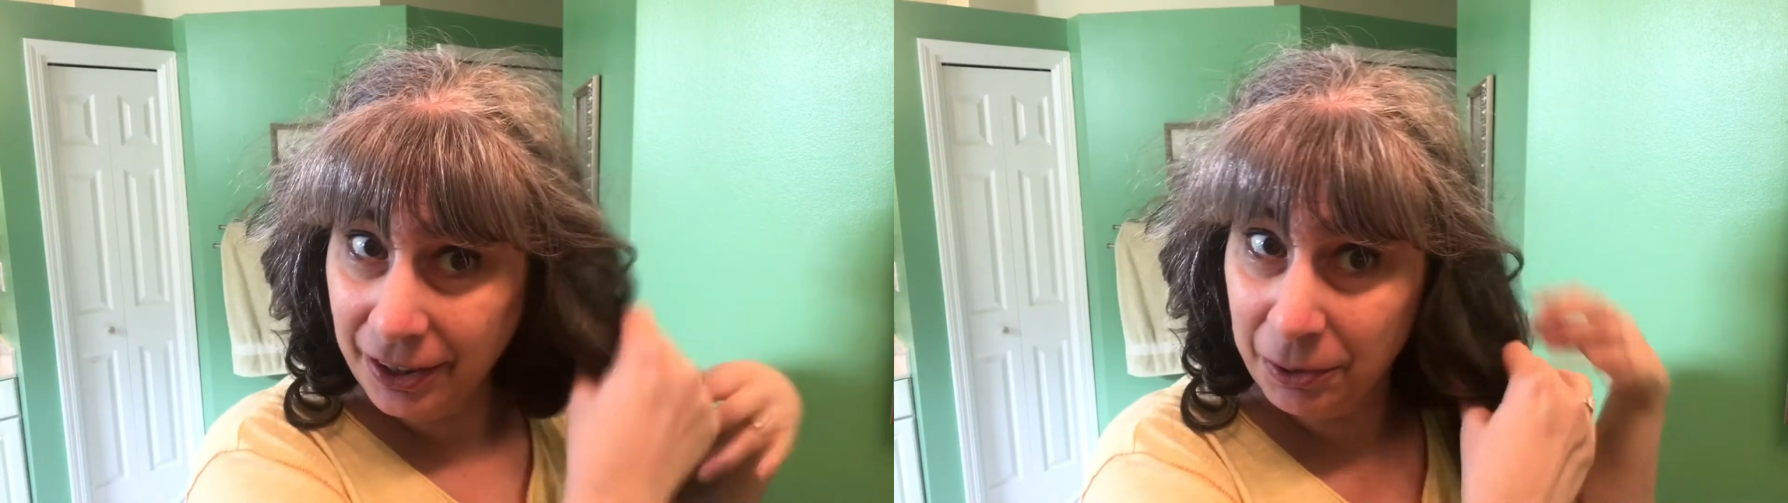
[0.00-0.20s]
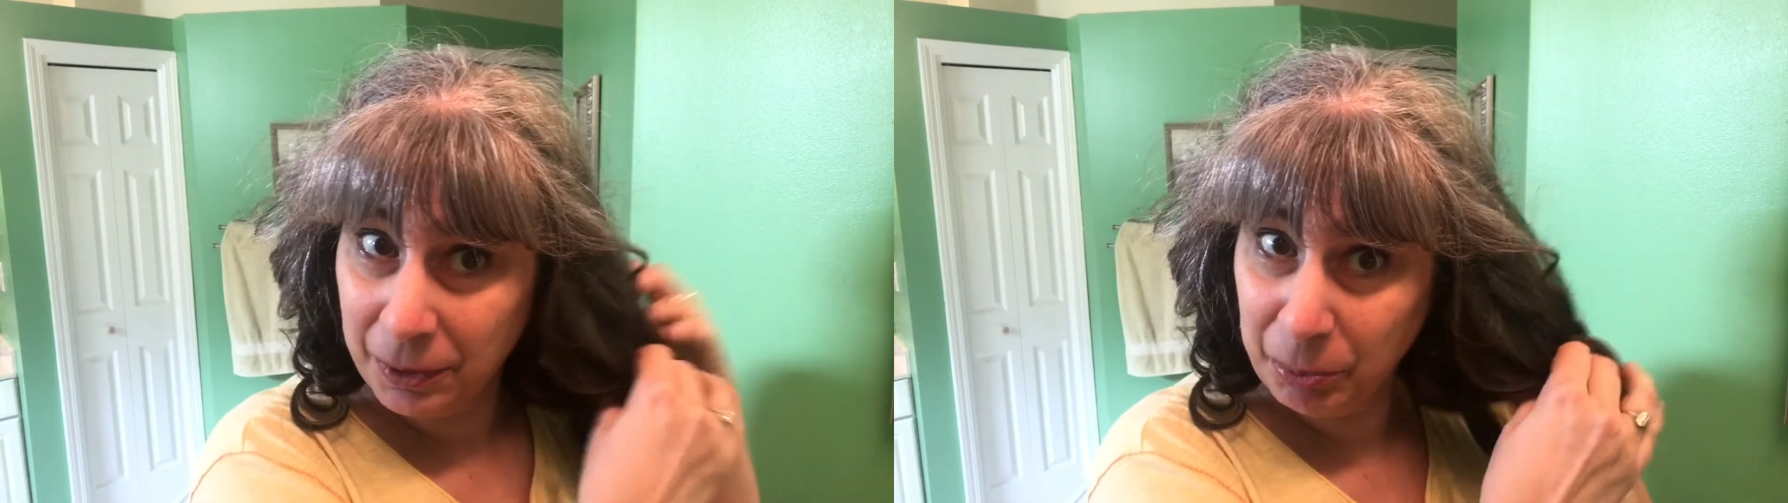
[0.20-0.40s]

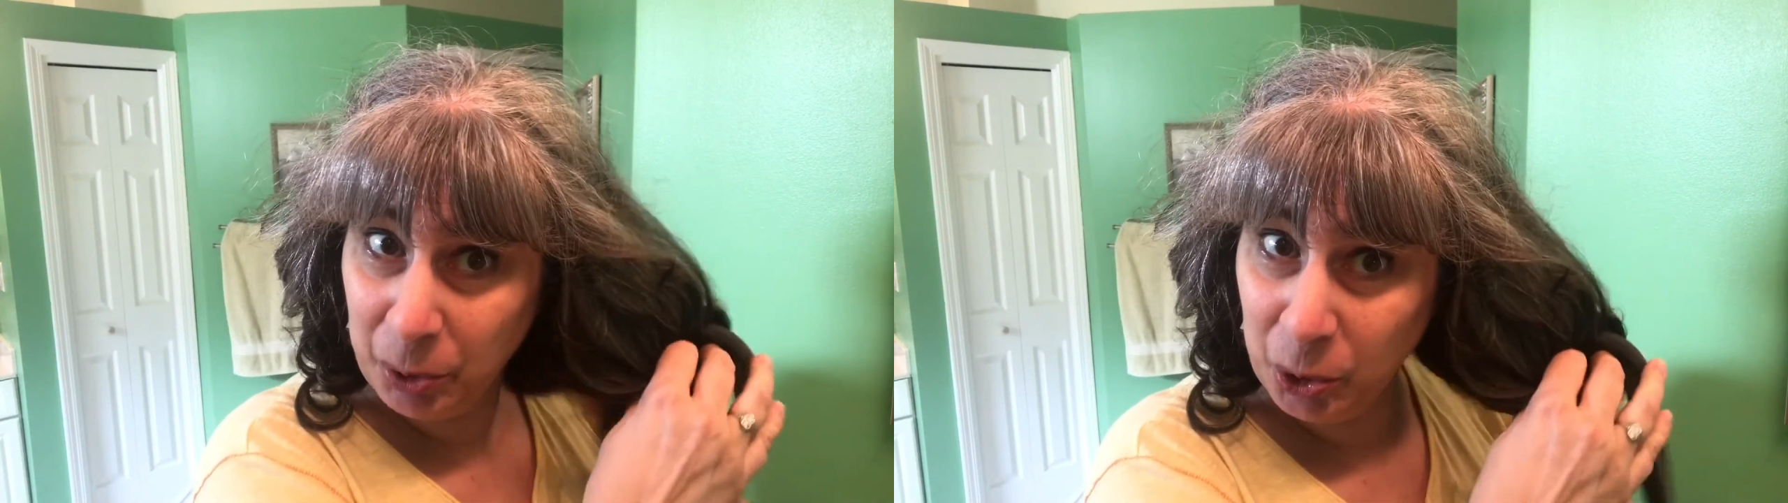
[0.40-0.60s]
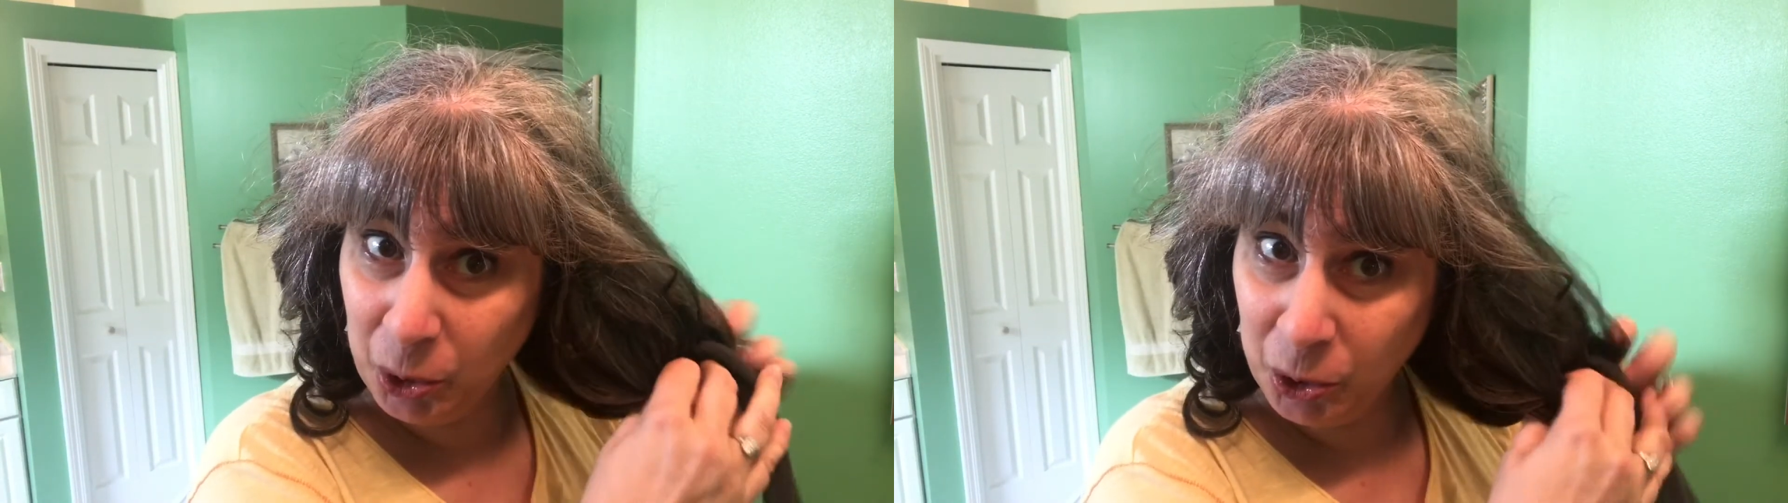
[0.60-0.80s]
I don't want to
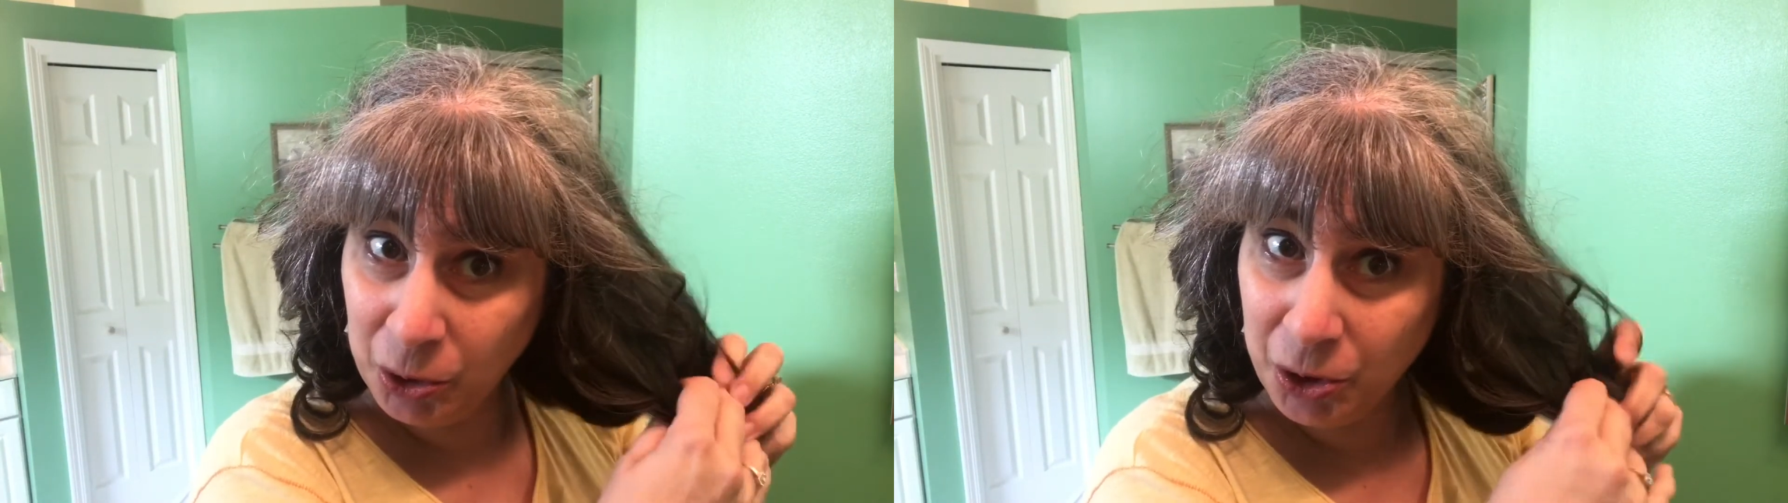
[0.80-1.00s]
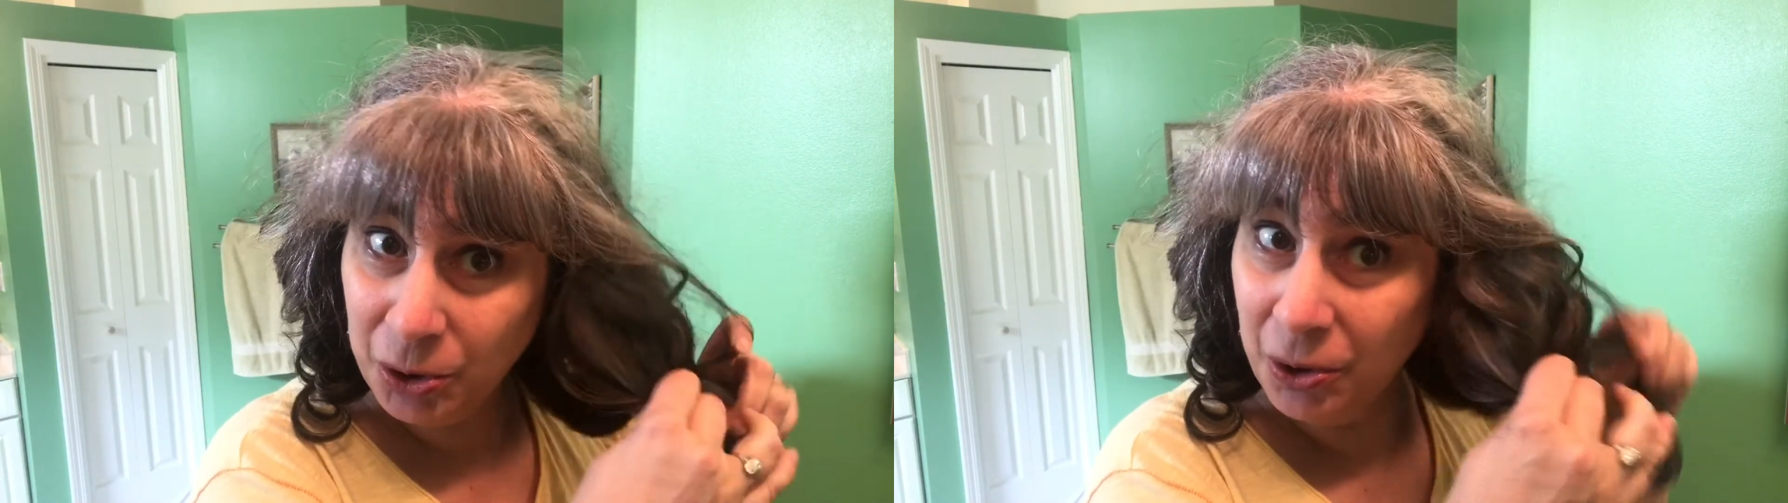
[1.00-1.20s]

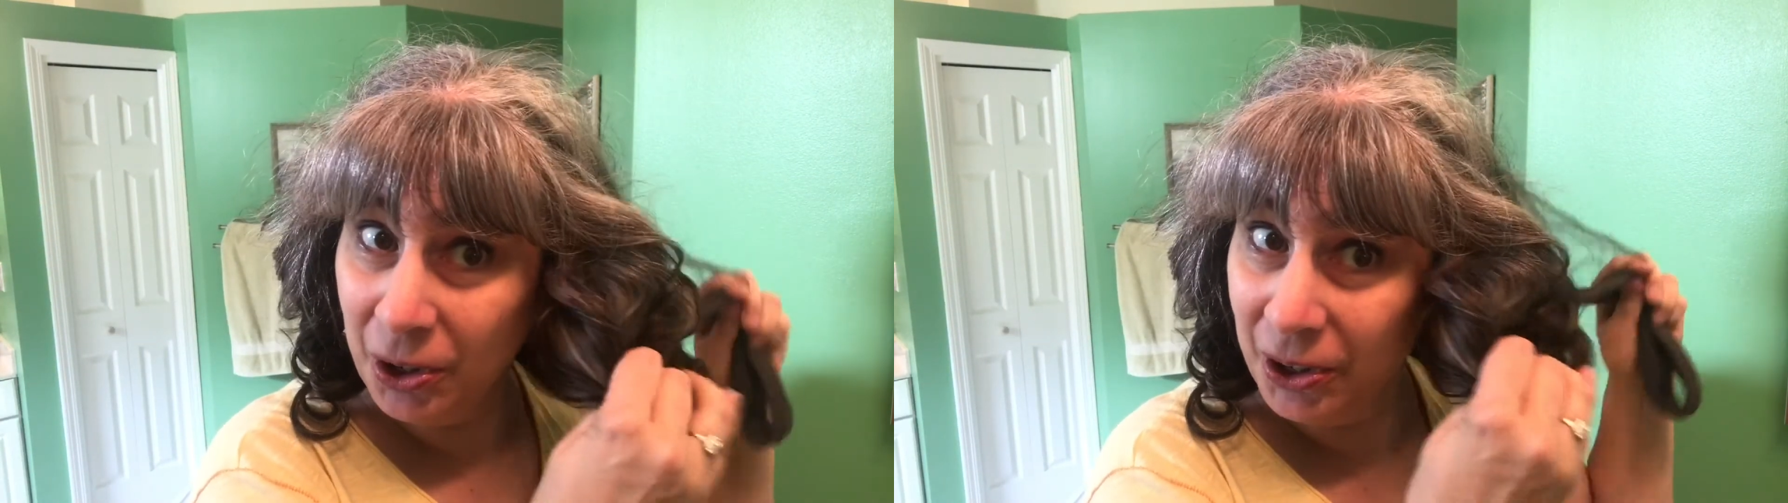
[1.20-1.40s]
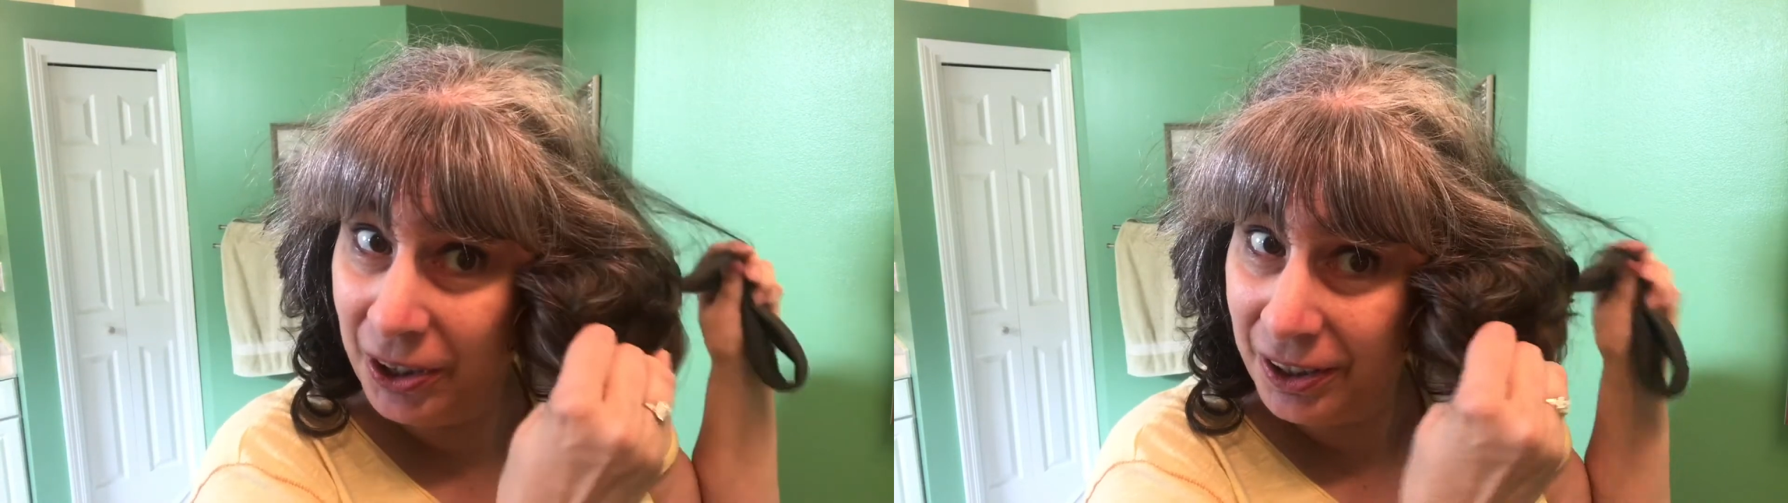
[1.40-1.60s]
pull too
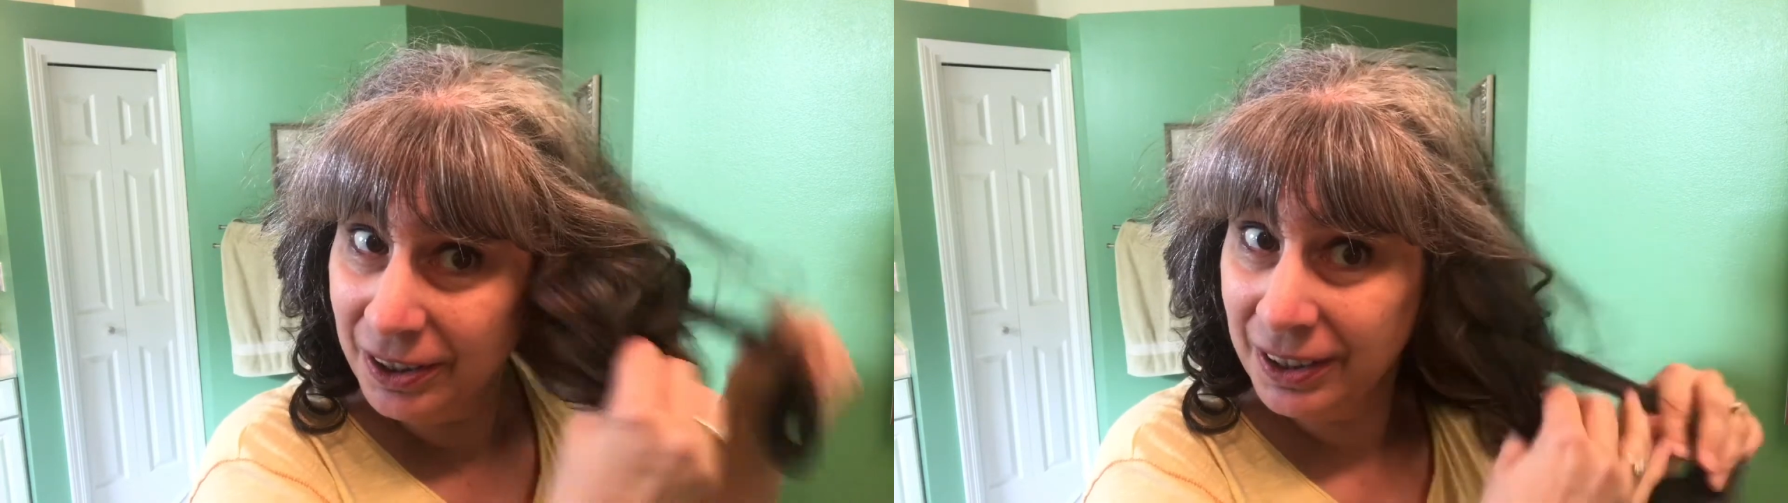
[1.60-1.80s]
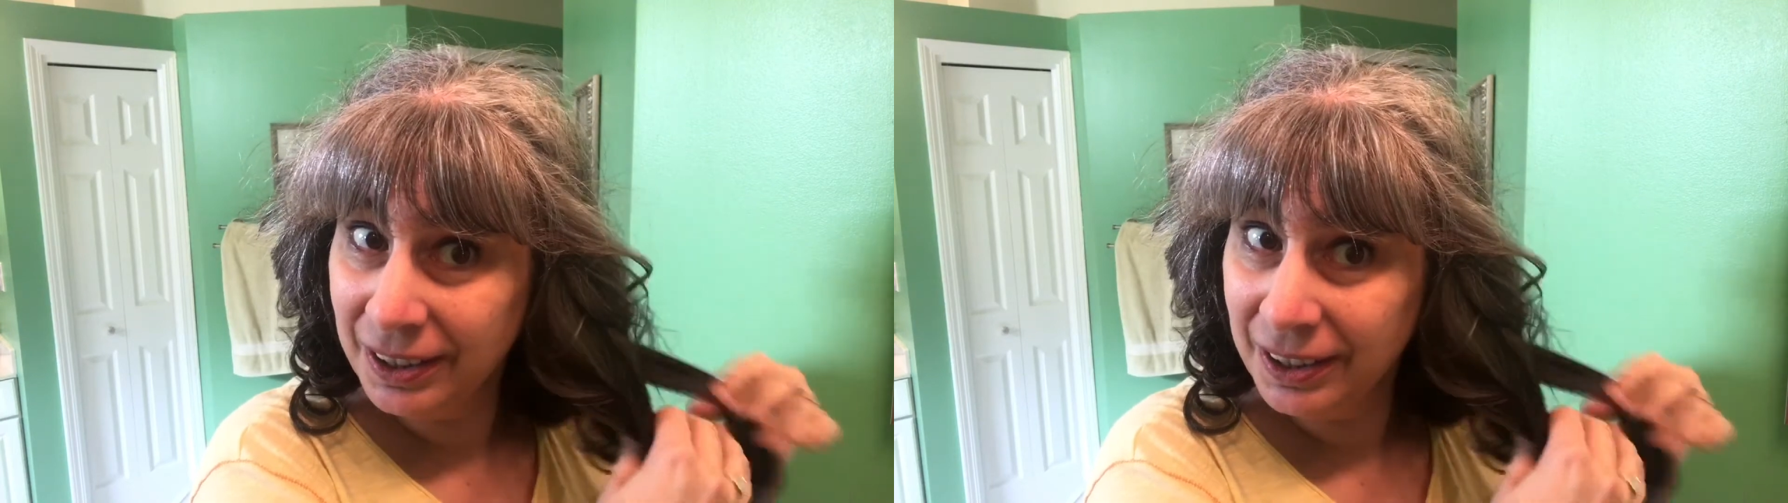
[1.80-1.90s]
hard